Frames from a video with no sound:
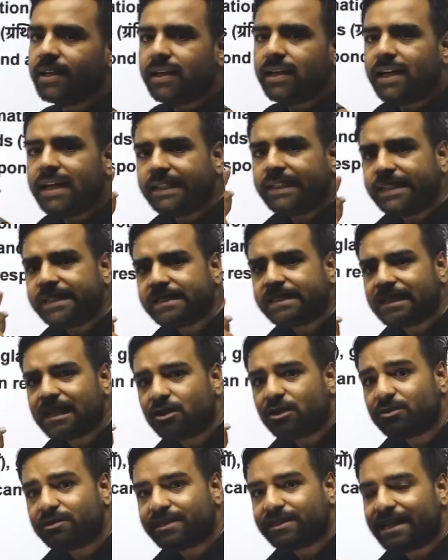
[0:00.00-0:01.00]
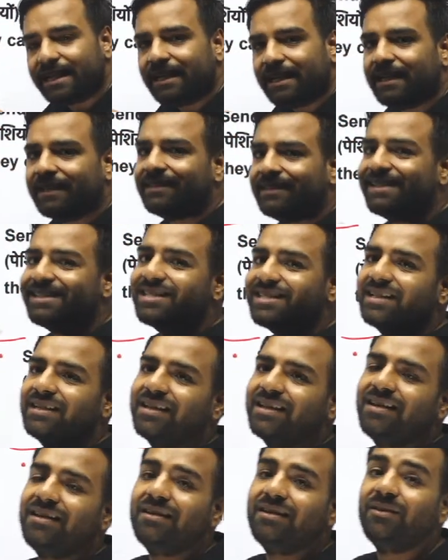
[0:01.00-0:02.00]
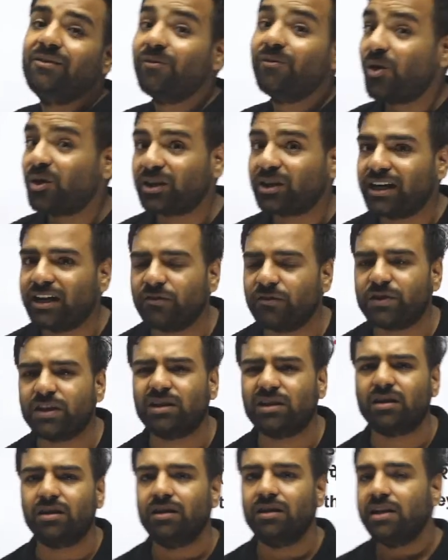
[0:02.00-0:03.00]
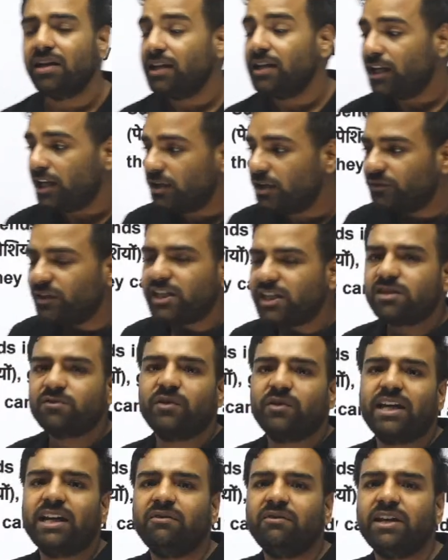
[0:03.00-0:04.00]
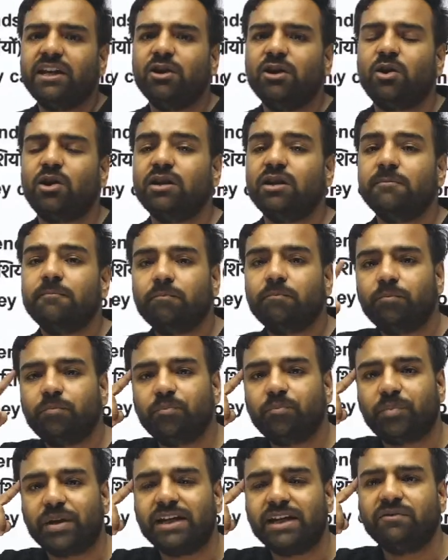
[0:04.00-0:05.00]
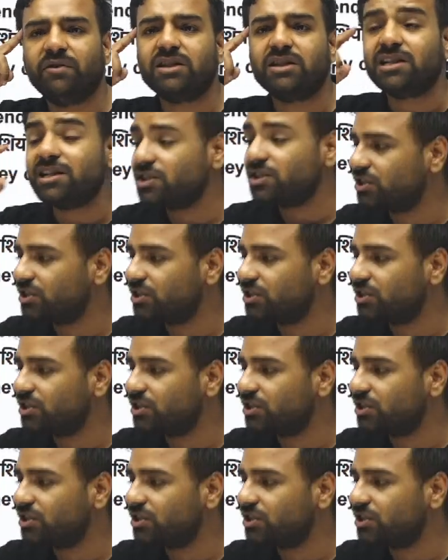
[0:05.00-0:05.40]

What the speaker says: It is now sending the signal. What kind of signal? If it is very, very hot, brain will say,